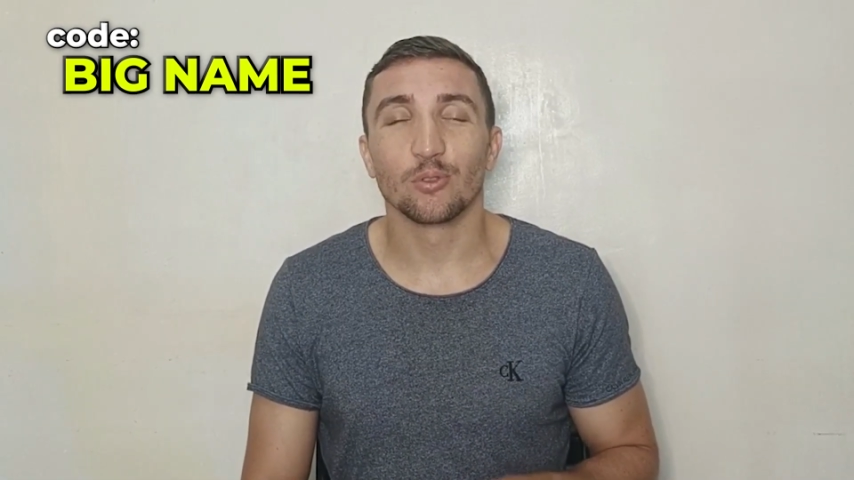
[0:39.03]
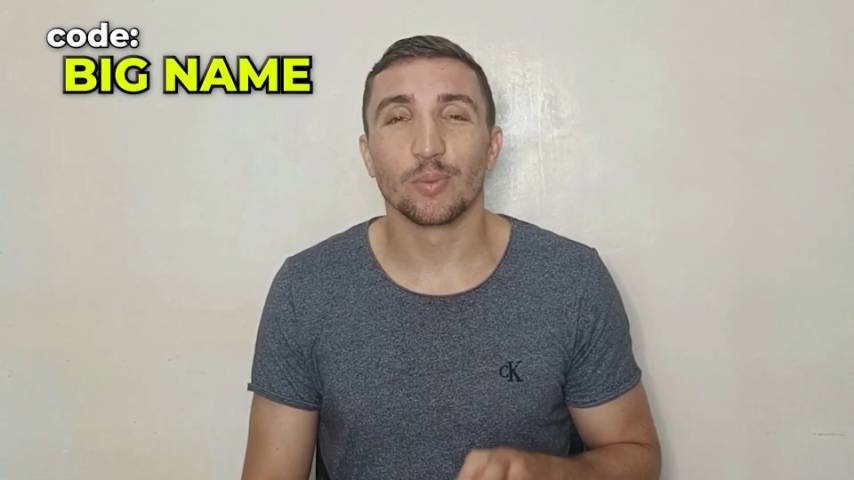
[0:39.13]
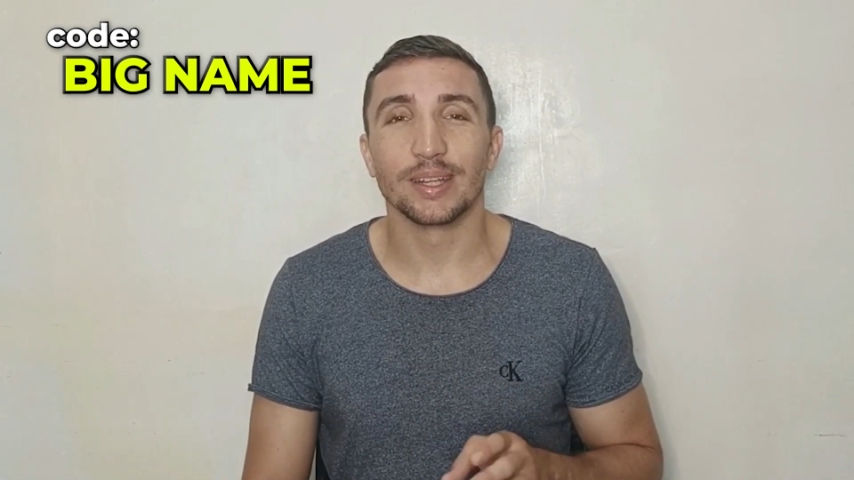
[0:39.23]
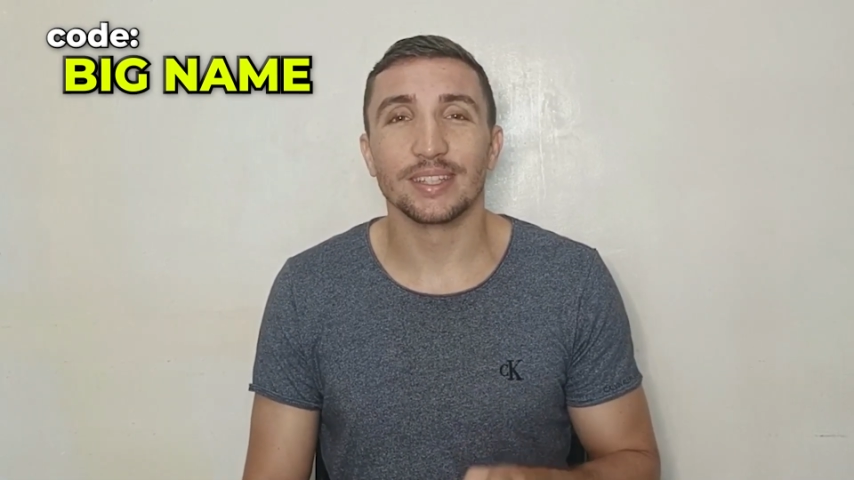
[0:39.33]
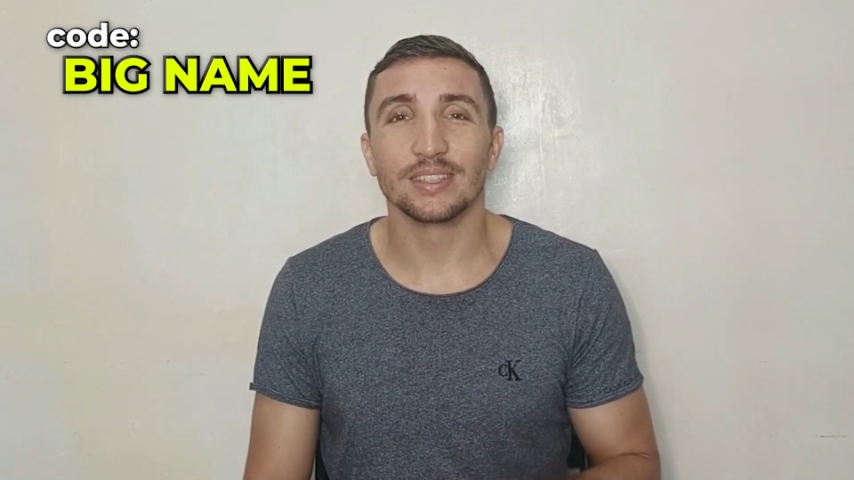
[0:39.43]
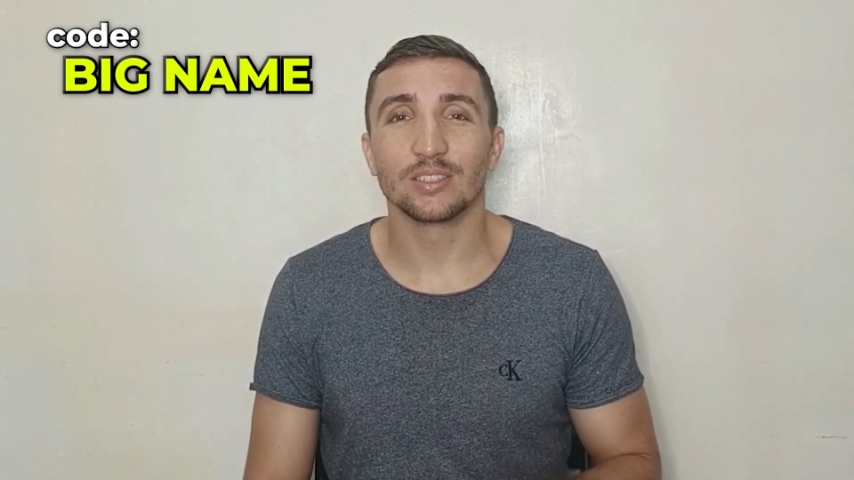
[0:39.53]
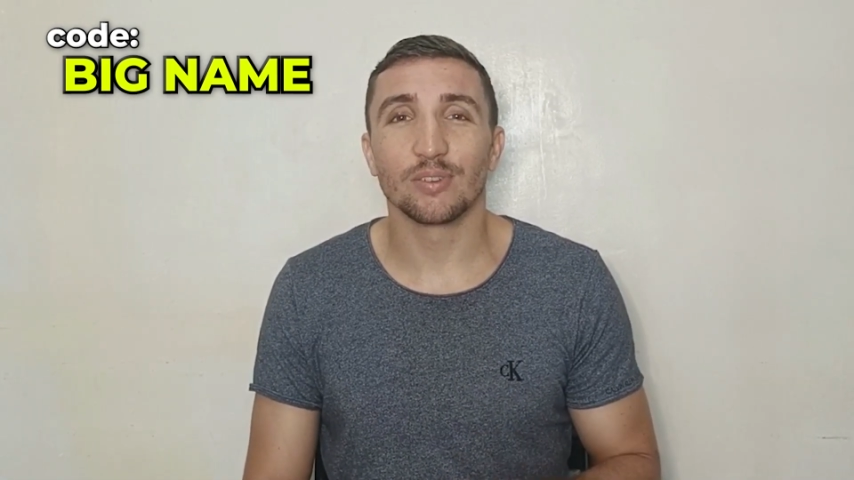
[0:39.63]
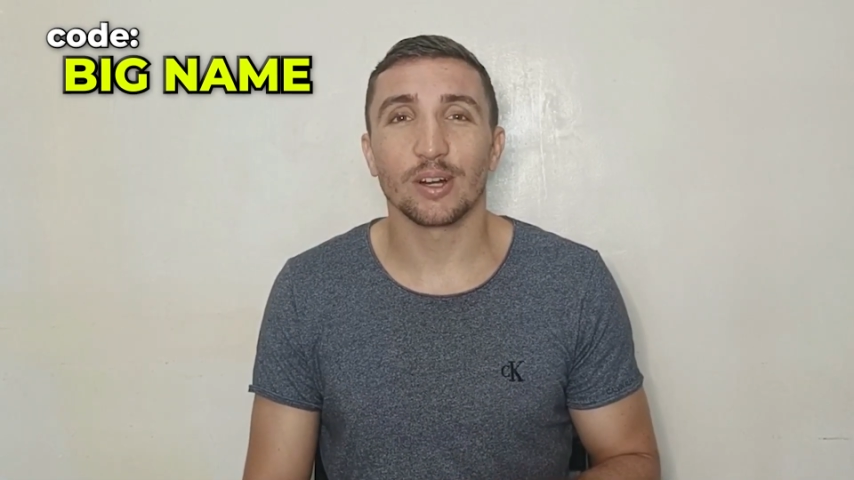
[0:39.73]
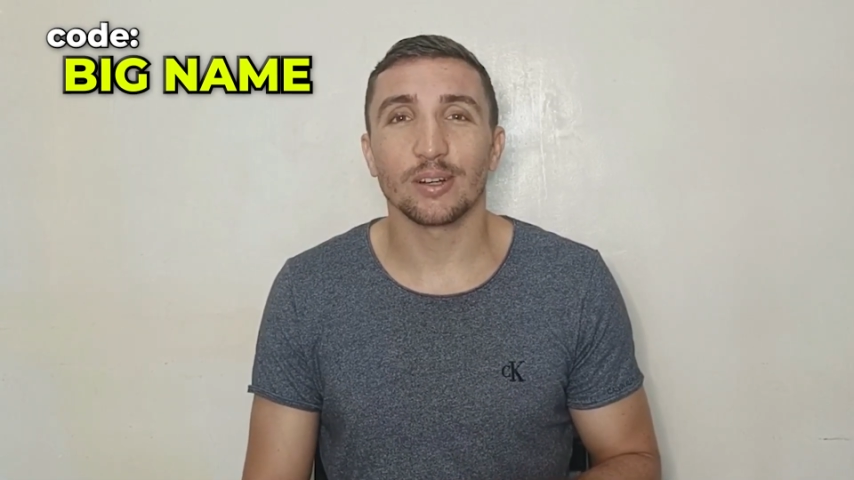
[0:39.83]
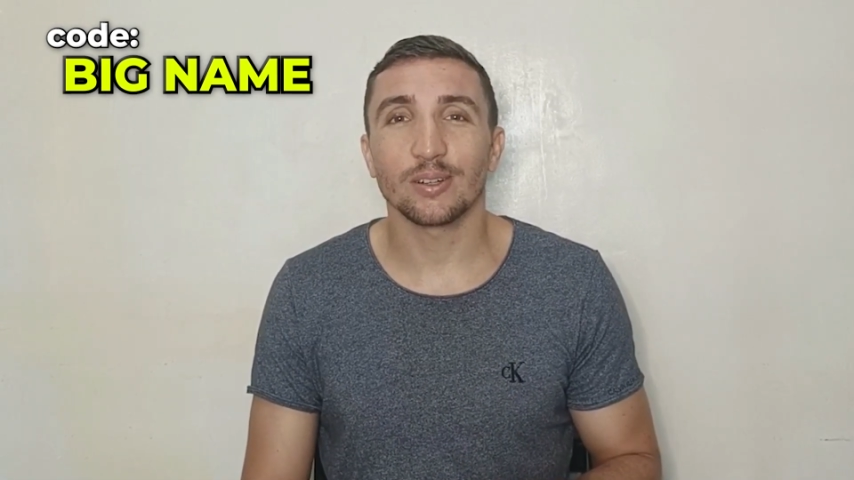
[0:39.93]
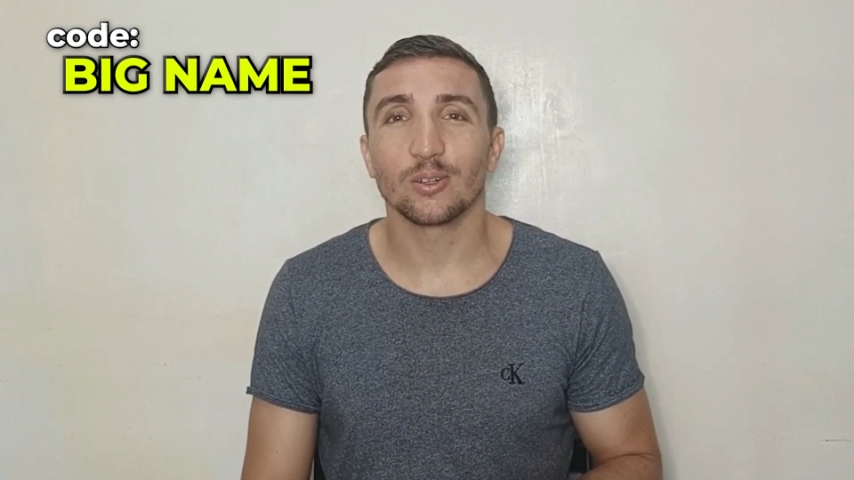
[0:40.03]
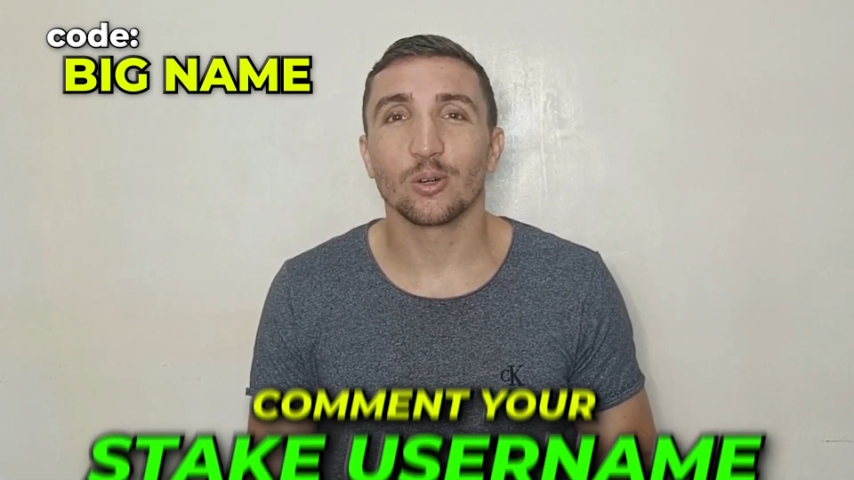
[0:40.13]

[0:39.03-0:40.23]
you made it this far,